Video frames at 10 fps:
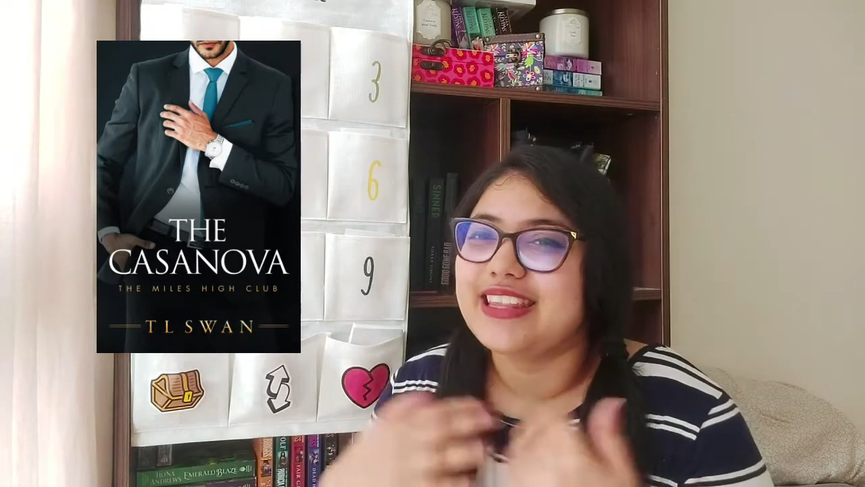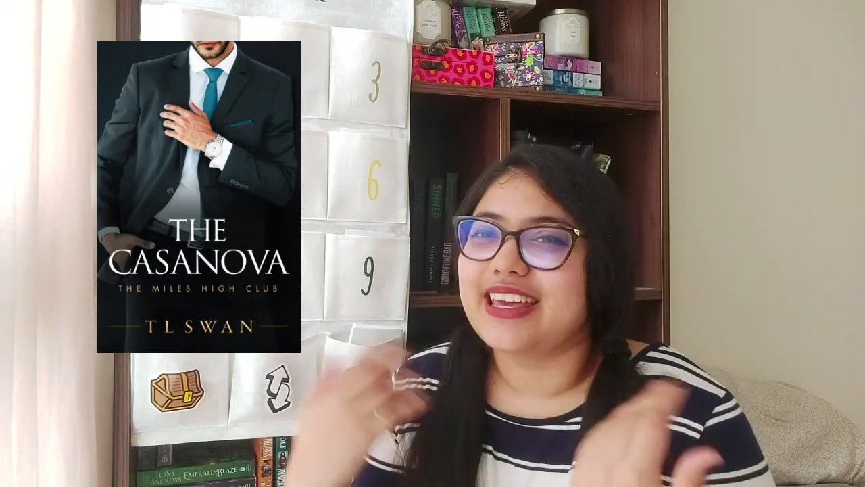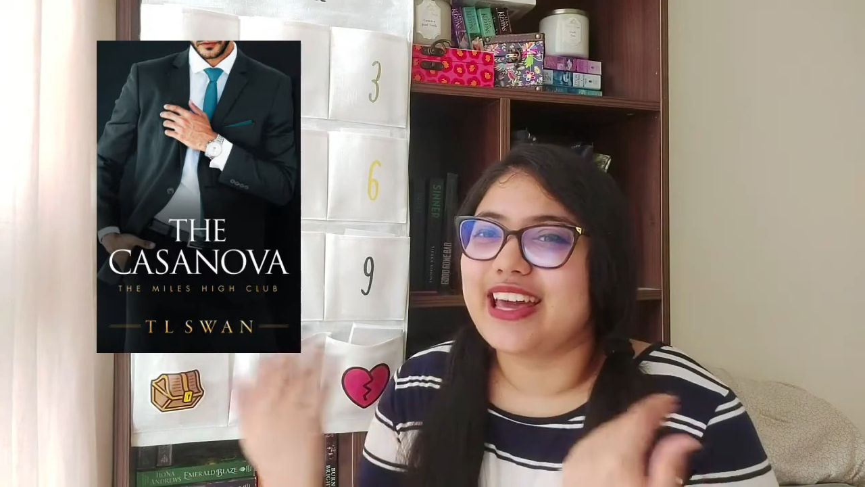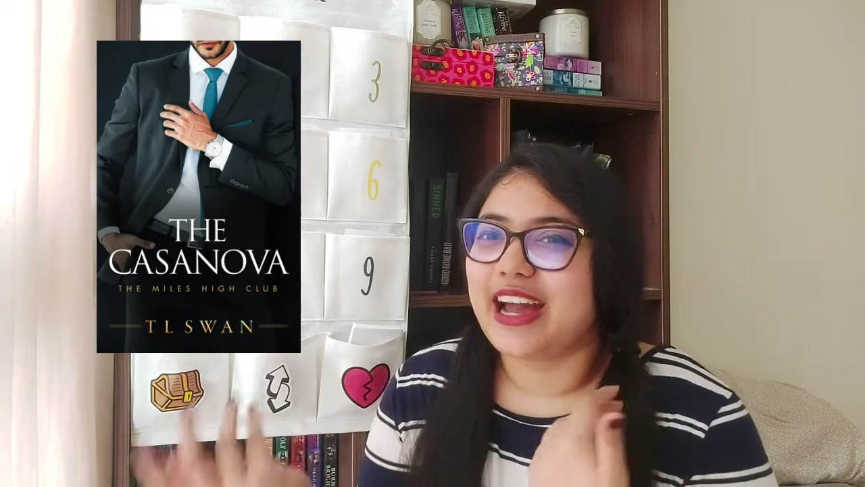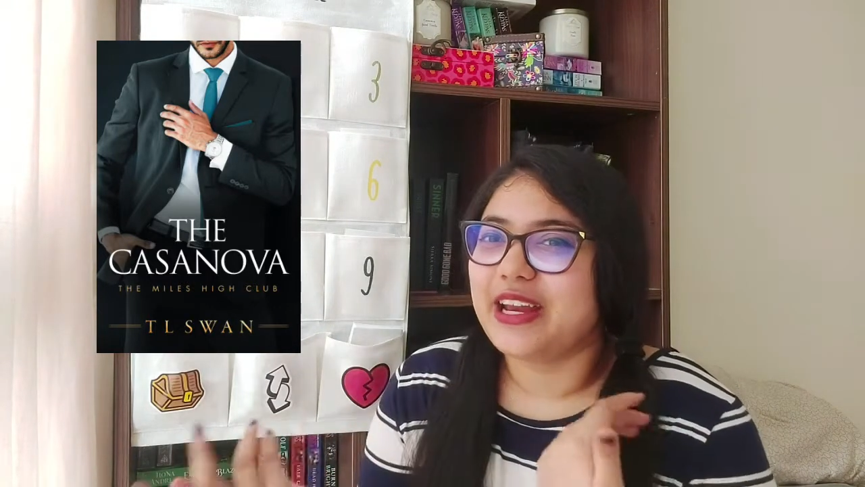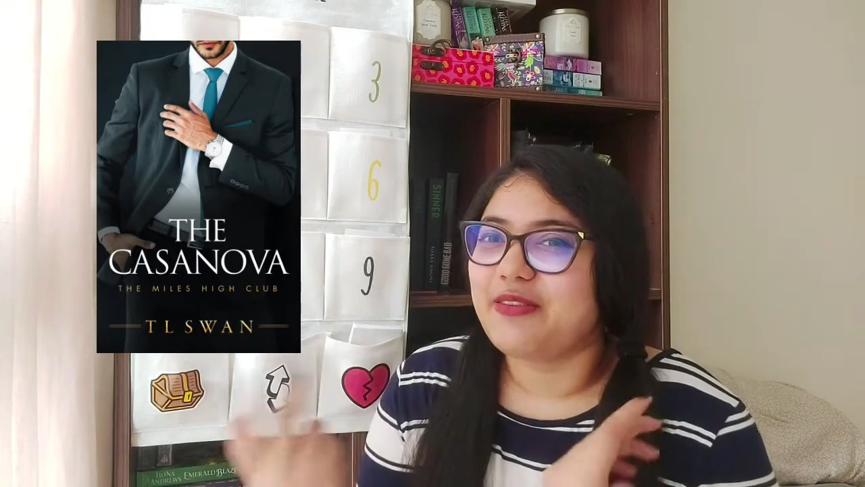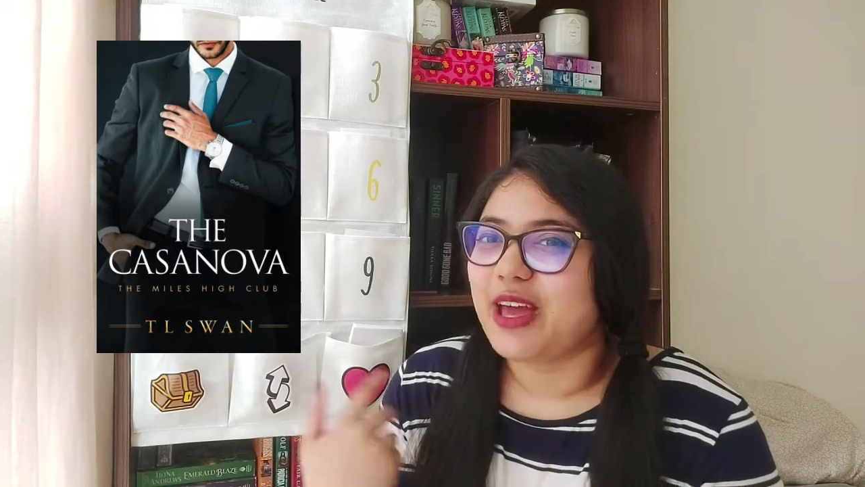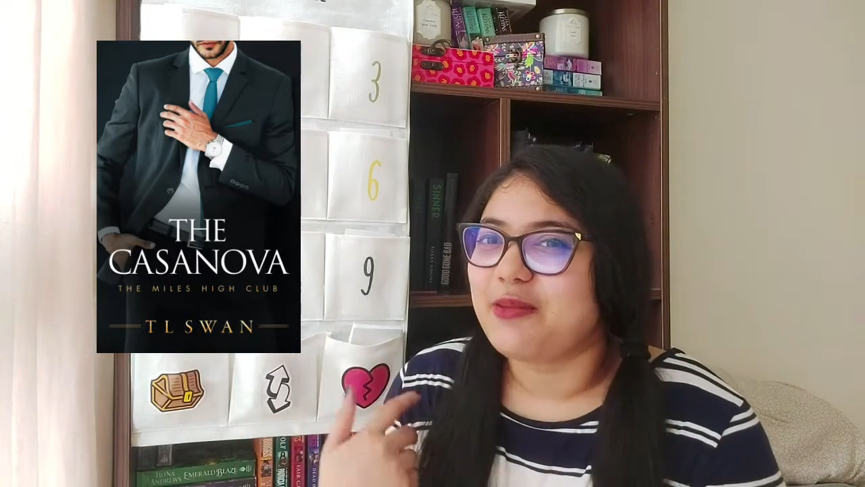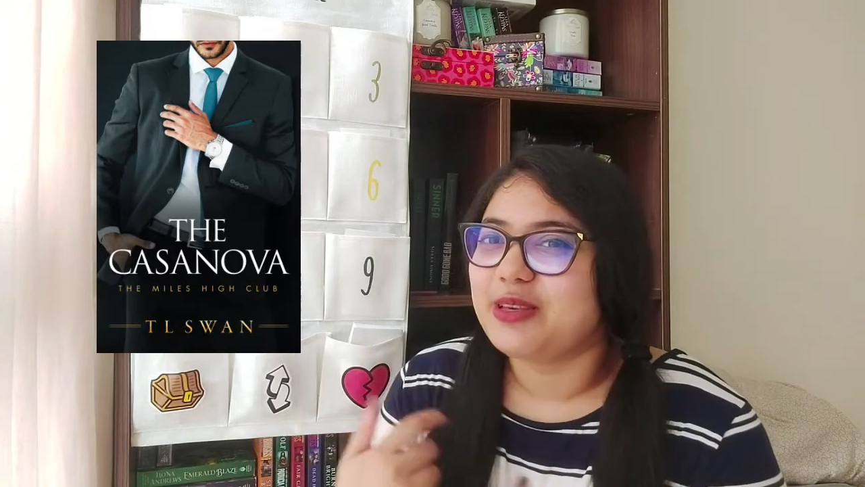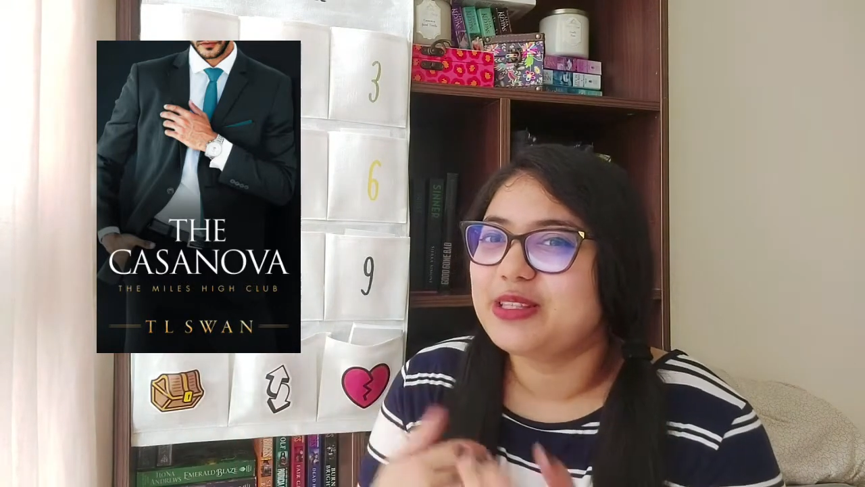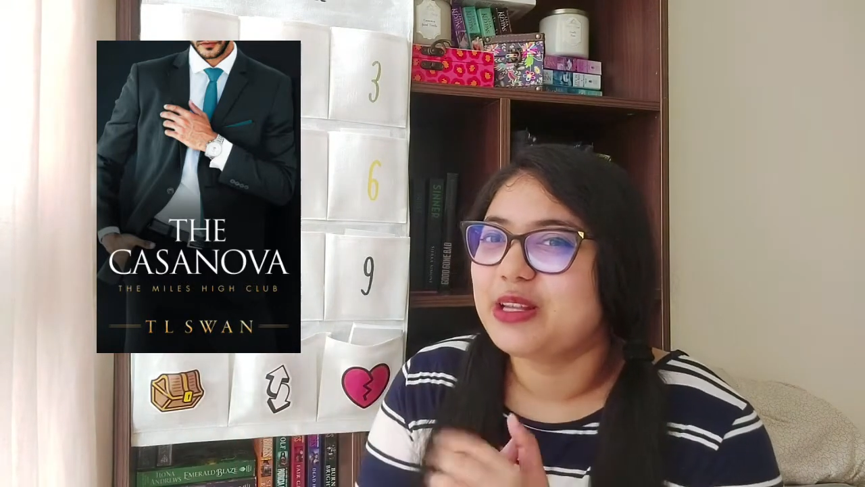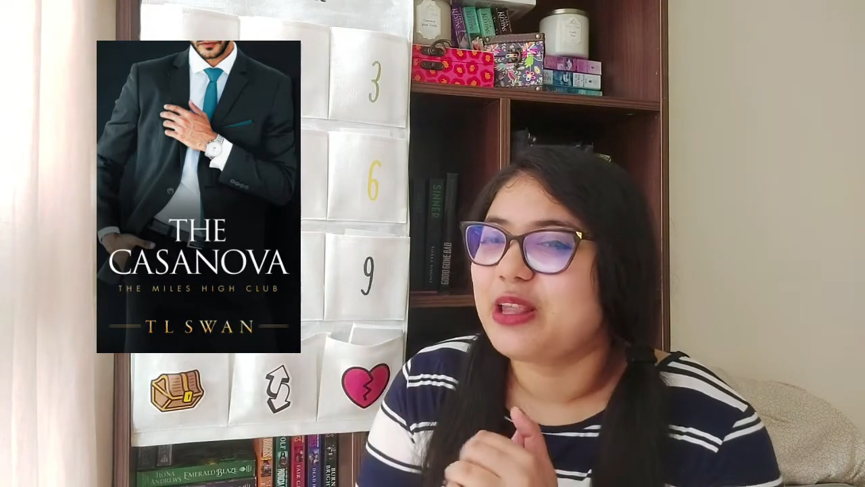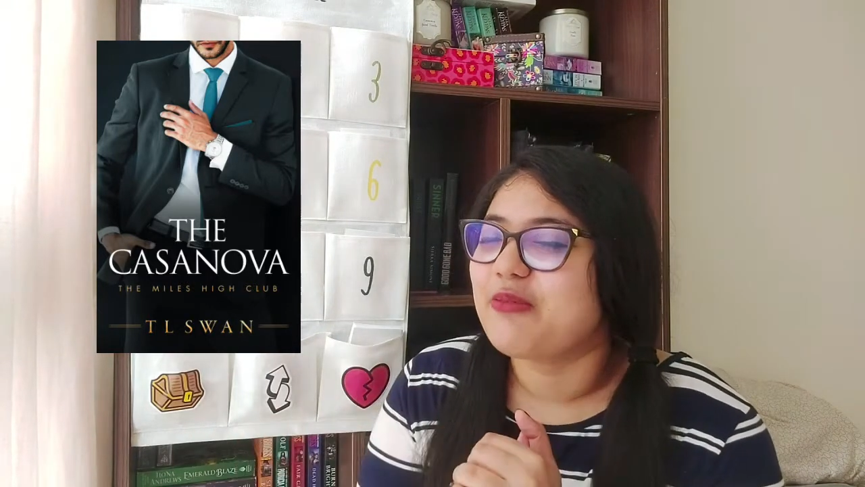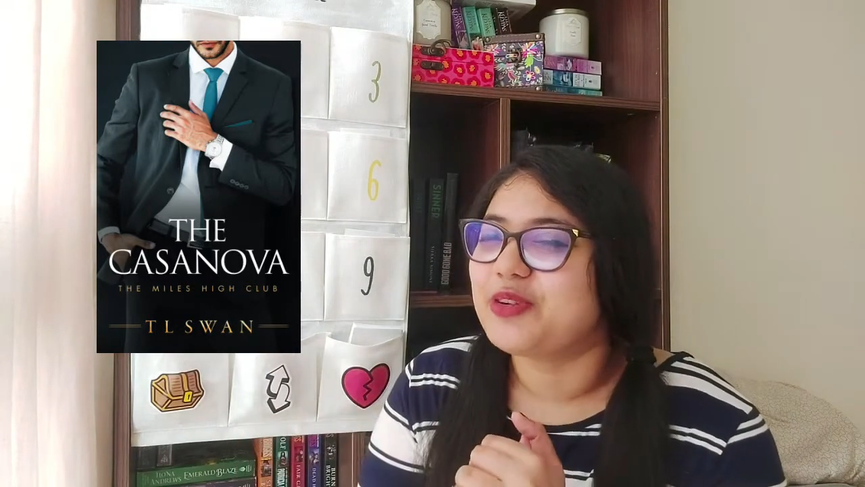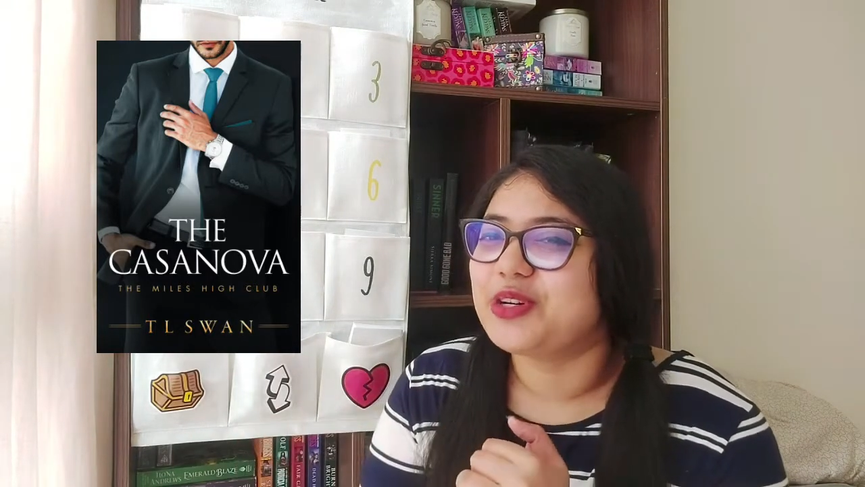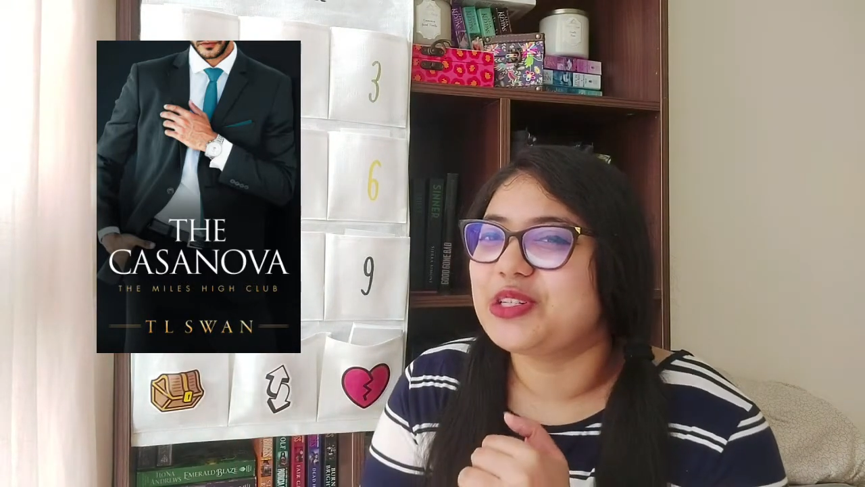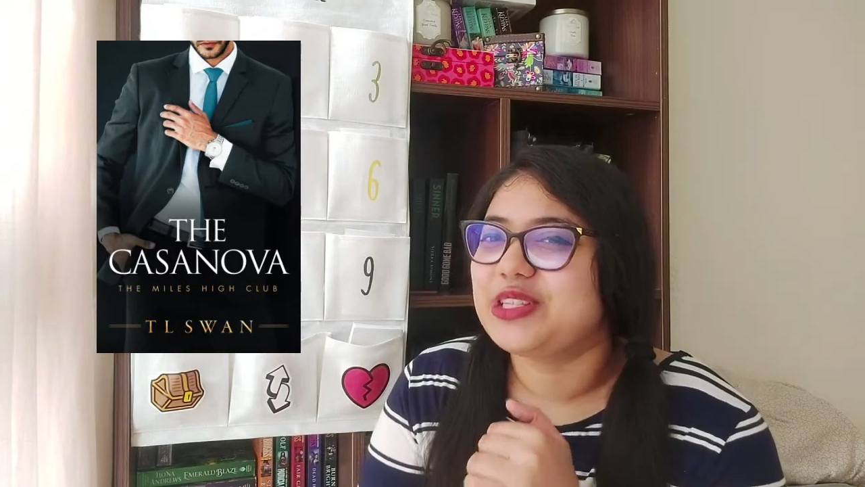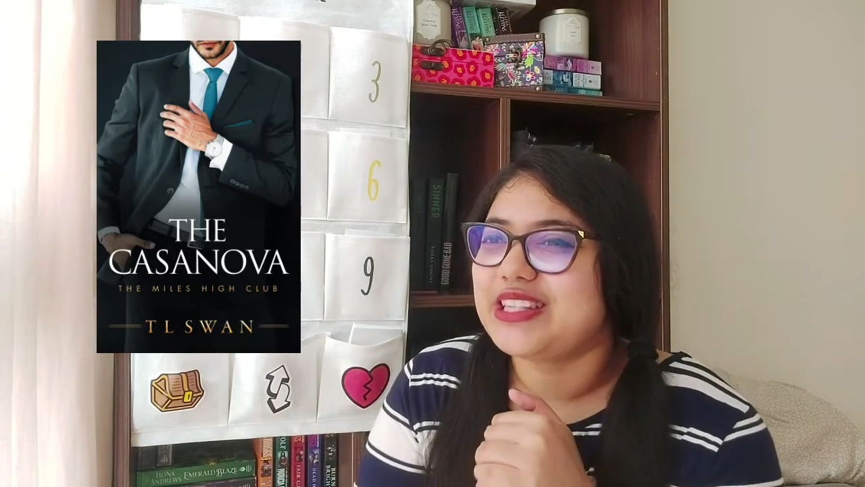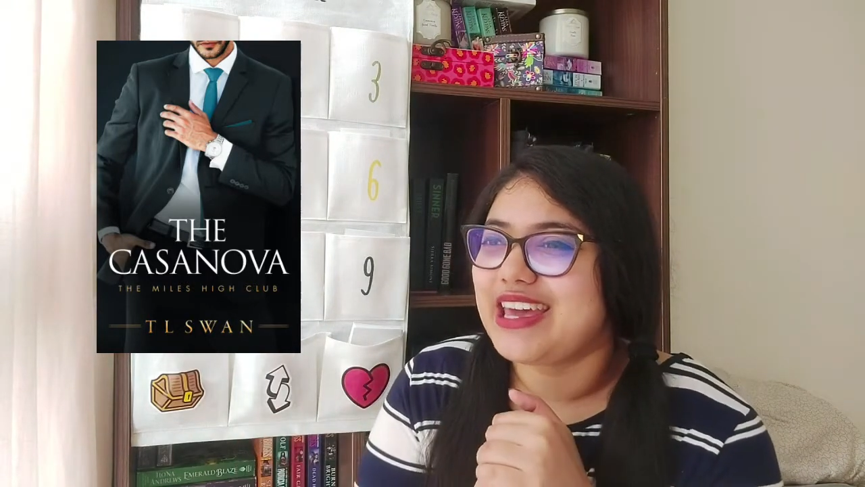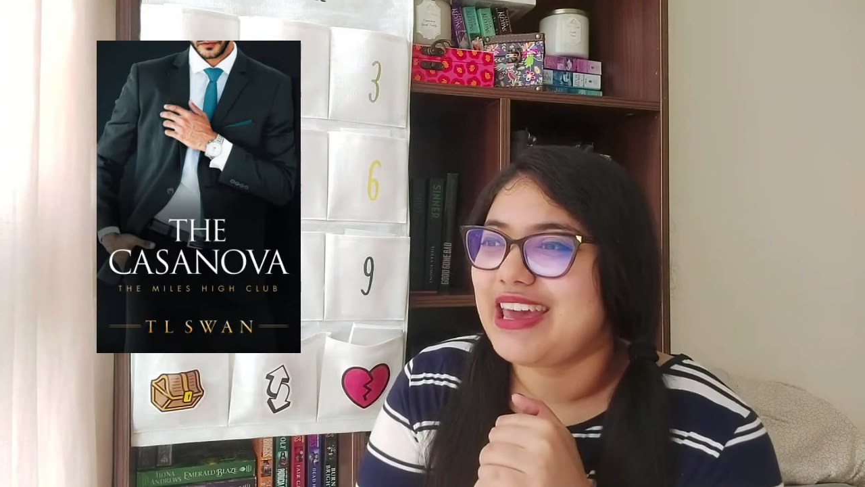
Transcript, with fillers: It's like kind of enemies to lovers.